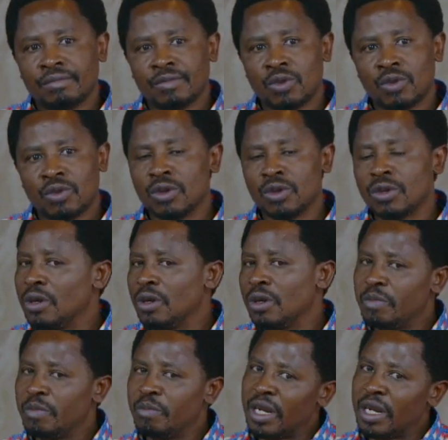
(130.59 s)
could not
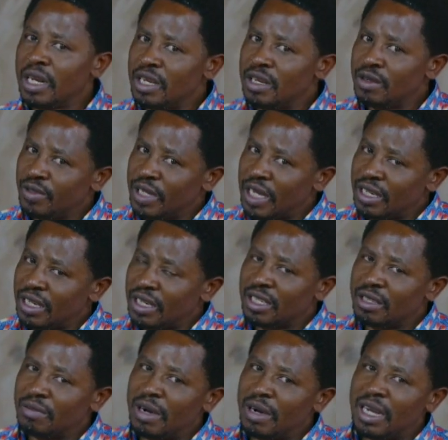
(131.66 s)
believe that this
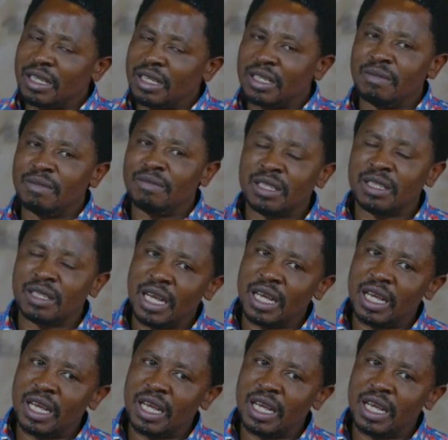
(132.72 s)
man is a Messiah.